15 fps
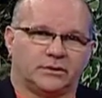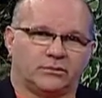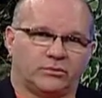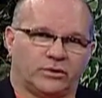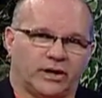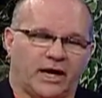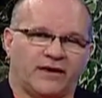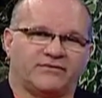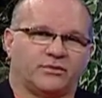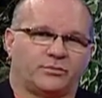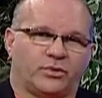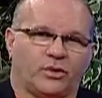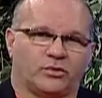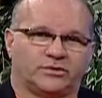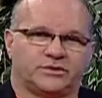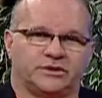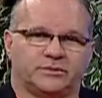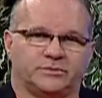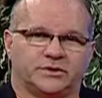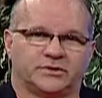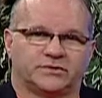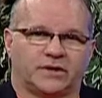when I've approached
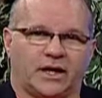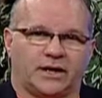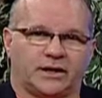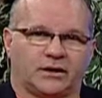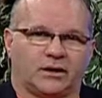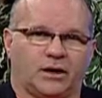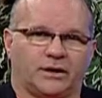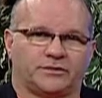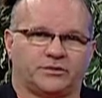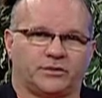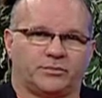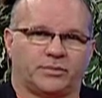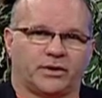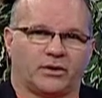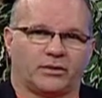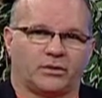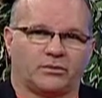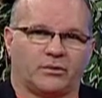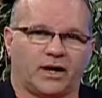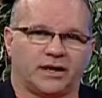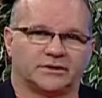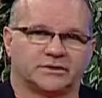him to signing on to the Parental
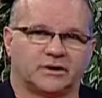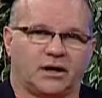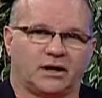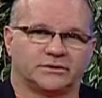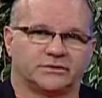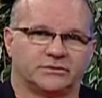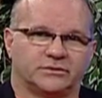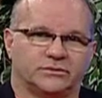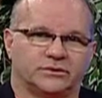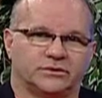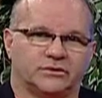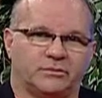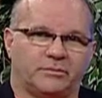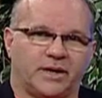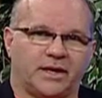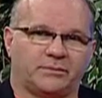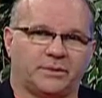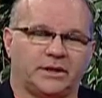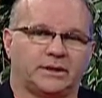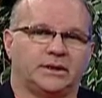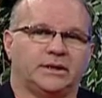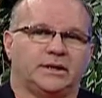Rights Constitutional
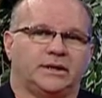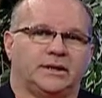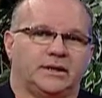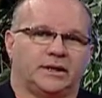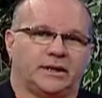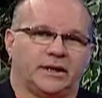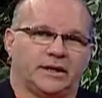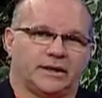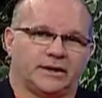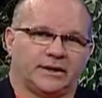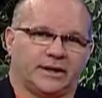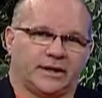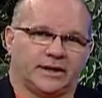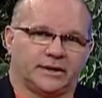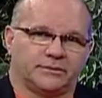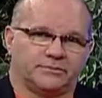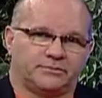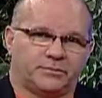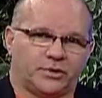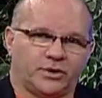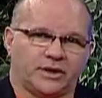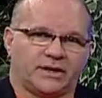Amendment and
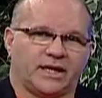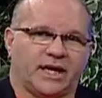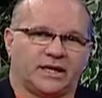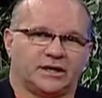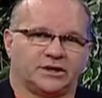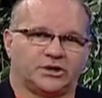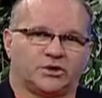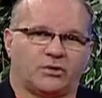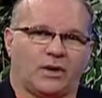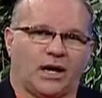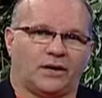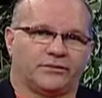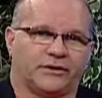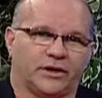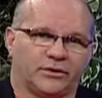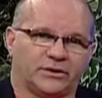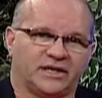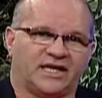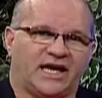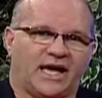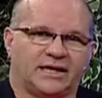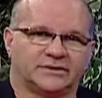putting that issue out there,
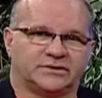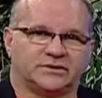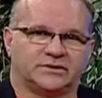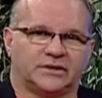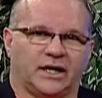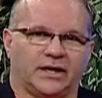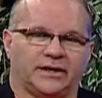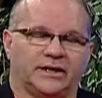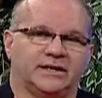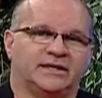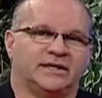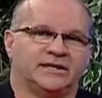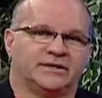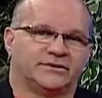he hasn't done it.